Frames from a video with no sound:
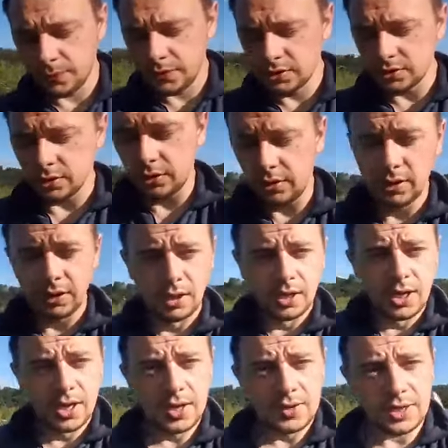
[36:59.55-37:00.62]
So
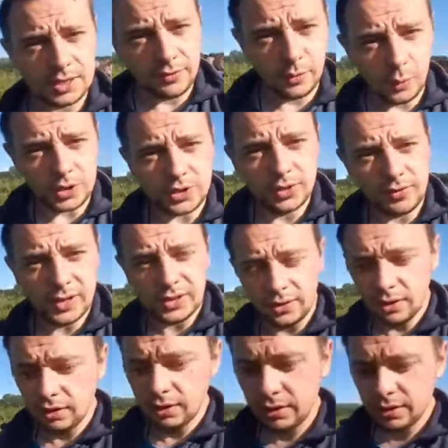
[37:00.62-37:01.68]
thank you for watching the
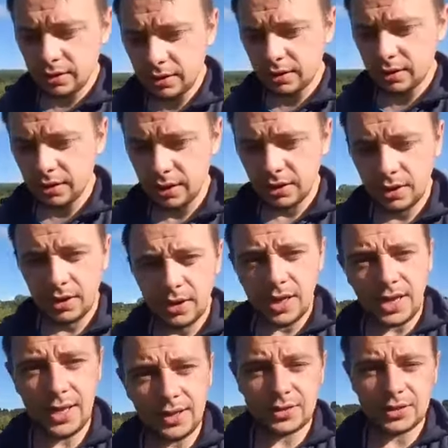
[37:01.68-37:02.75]
video,
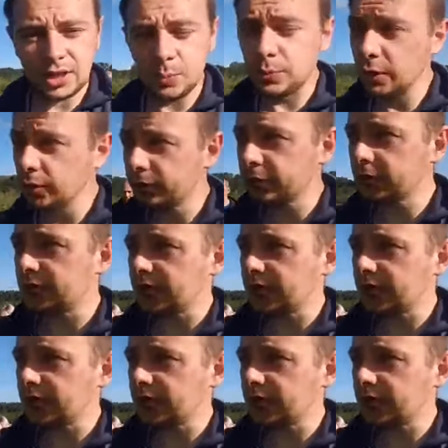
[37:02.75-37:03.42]
and it looks like a beautiful